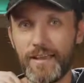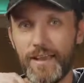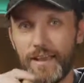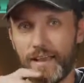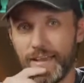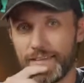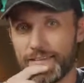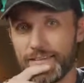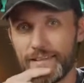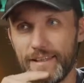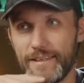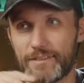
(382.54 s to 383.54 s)
And
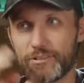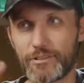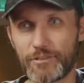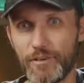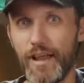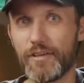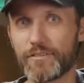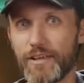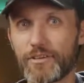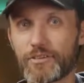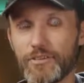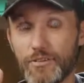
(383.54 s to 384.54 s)
it survived,
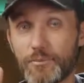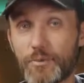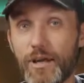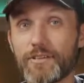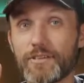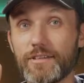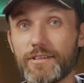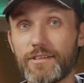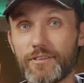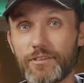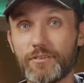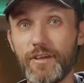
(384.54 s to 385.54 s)
actually, surprisingly.
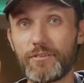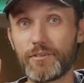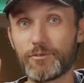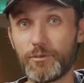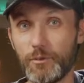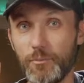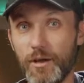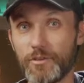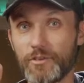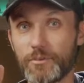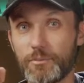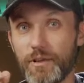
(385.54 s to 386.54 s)
It survived a few
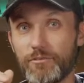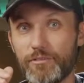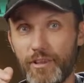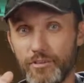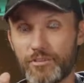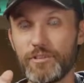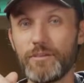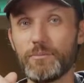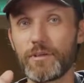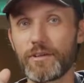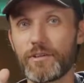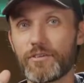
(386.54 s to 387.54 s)
months, but eventually,
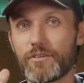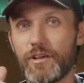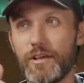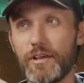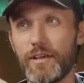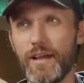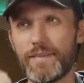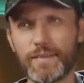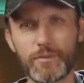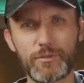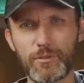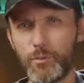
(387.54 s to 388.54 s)
because I
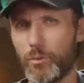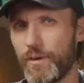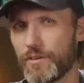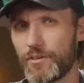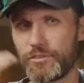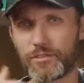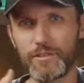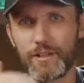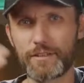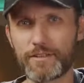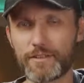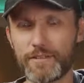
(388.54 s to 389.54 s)
think it was the weather,
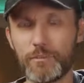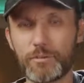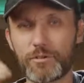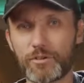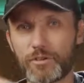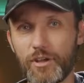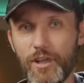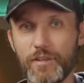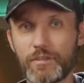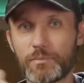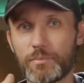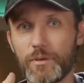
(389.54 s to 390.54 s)
like the temperature
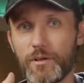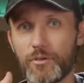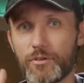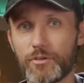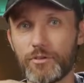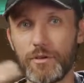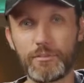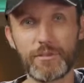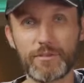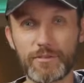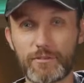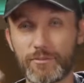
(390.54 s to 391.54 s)
change, but also, I
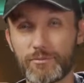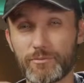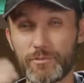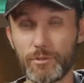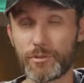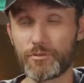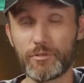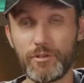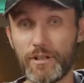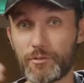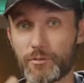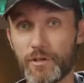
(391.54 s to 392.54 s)
mean, there was a few
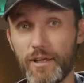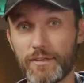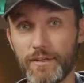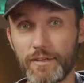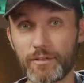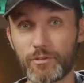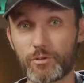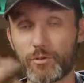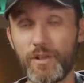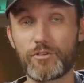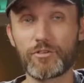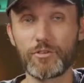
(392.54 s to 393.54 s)
days where we had like
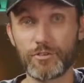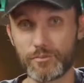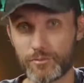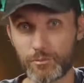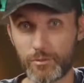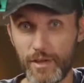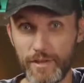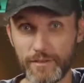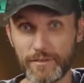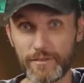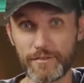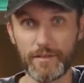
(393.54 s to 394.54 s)
torrential
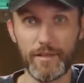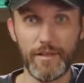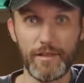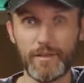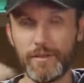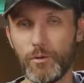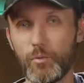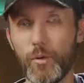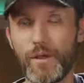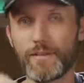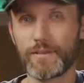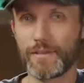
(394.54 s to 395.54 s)
rain, and the
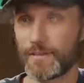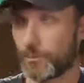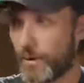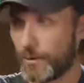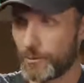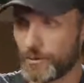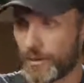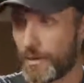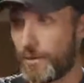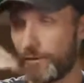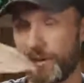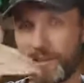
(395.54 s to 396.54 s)
wind and the rain was like
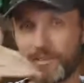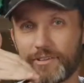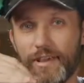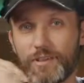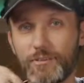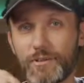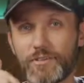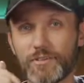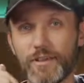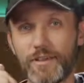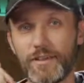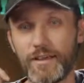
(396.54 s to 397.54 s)
coming in sideways.
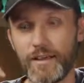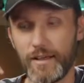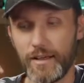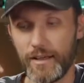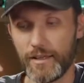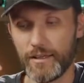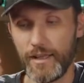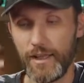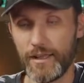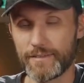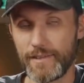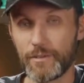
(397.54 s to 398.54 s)

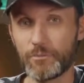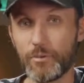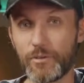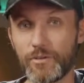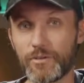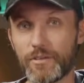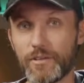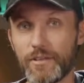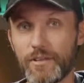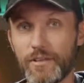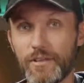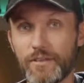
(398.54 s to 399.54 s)
At that point,
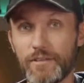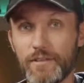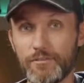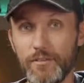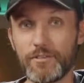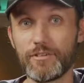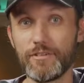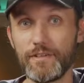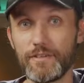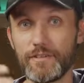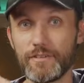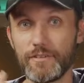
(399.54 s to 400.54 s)
eventually
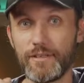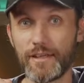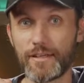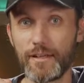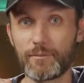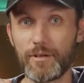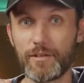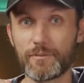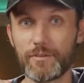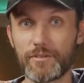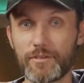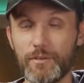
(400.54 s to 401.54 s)
that camera
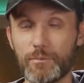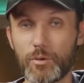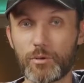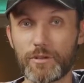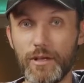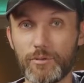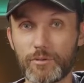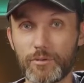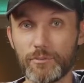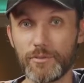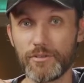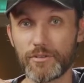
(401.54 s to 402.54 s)
basically broke down
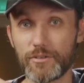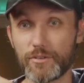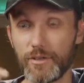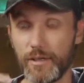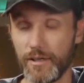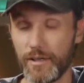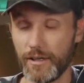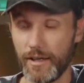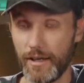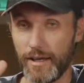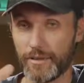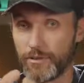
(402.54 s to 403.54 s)
on me. So
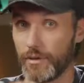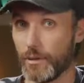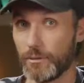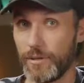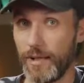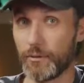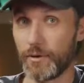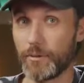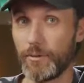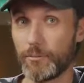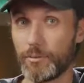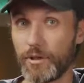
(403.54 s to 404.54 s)
I would not
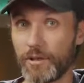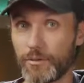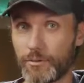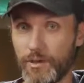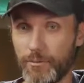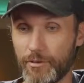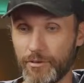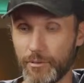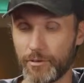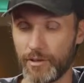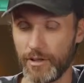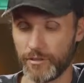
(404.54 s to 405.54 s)
recommend putting those cameras
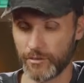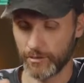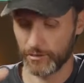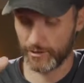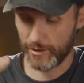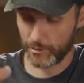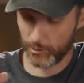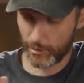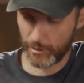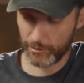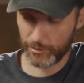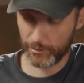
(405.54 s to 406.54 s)
outside. So that's
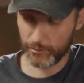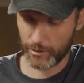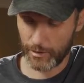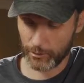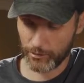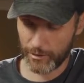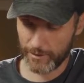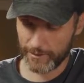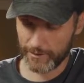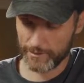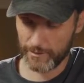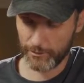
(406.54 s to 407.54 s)
why I'm saying for outside,
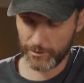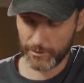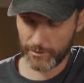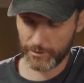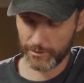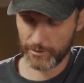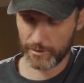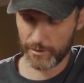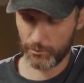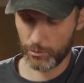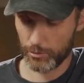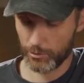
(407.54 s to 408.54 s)
get something
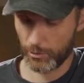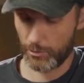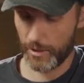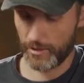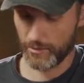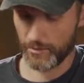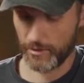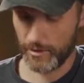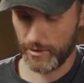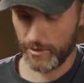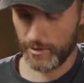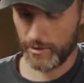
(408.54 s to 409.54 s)
kind of more robust.
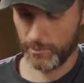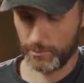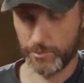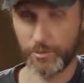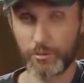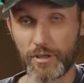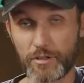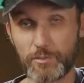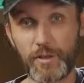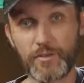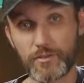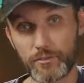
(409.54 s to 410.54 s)
A bit more
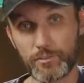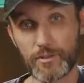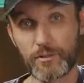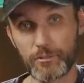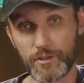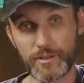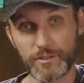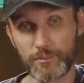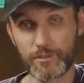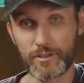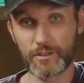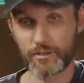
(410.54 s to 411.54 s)
expensive, but really
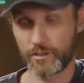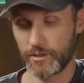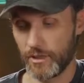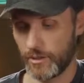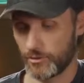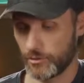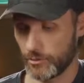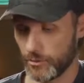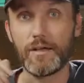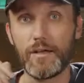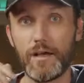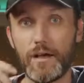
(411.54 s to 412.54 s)
something that's going to last you.
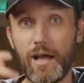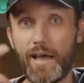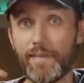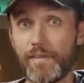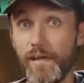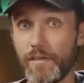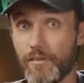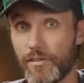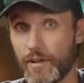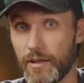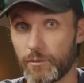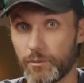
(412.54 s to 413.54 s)
Another
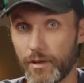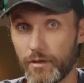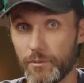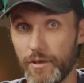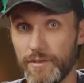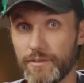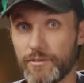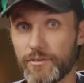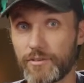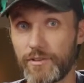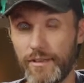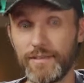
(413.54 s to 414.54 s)
thing I would recommend
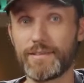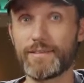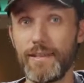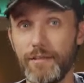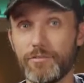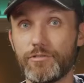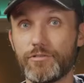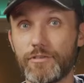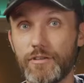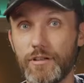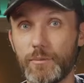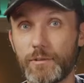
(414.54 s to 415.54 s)
is get a safe.
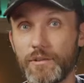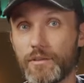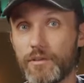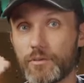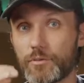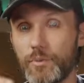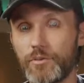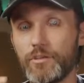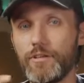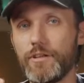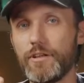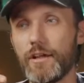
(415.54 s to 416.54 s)
I mean,
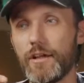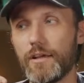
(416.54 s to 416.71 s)
especially